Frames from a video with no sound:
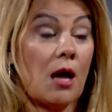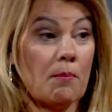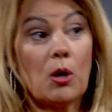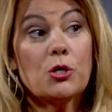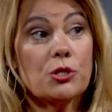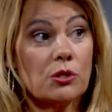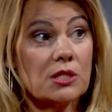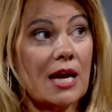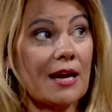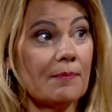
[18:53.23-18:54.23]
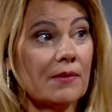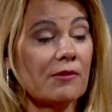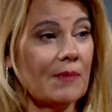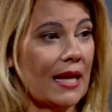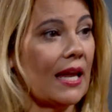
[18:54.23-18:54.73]
emotional time
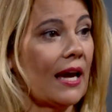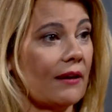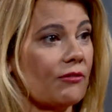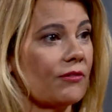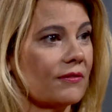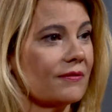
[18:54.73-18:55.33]
of my life.